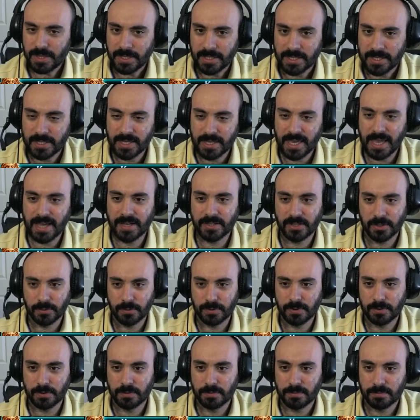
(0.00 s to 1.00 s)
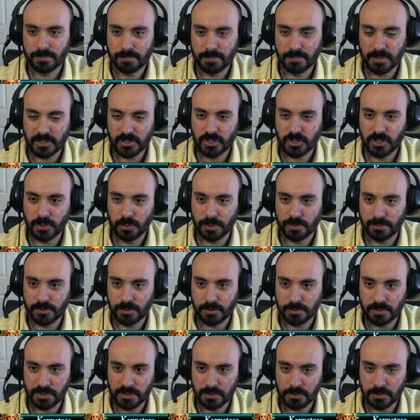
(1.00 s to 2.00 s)
He can't do much to it
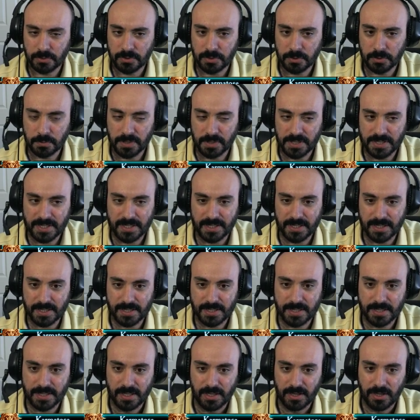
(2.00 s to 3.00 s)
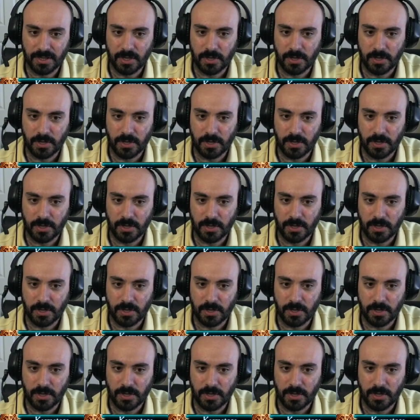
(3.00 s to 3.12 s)
due to Duplicitus,